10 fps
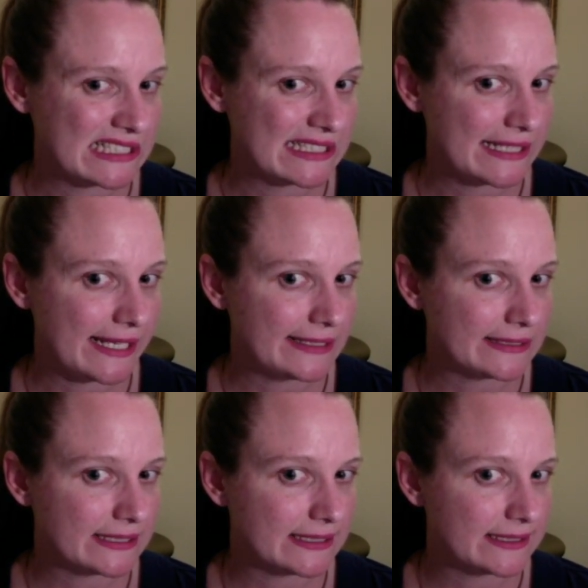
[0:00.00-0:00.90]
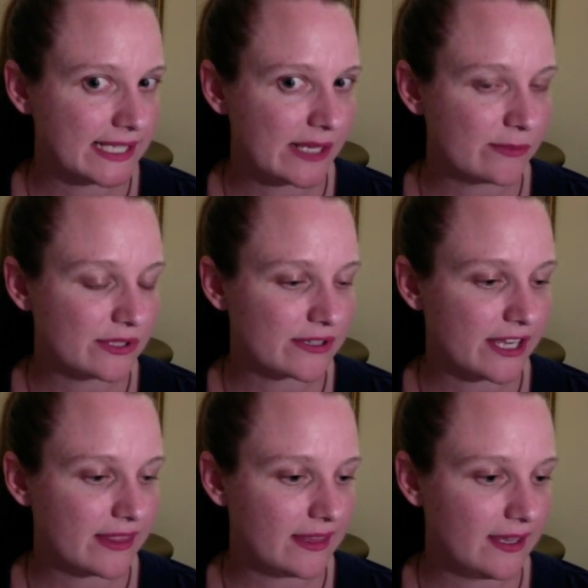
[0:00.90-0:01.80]
Santa Sampler, I
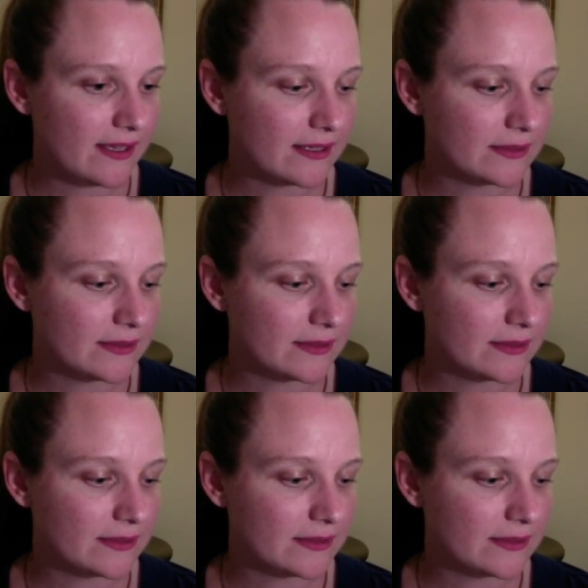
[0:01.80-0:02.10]
think.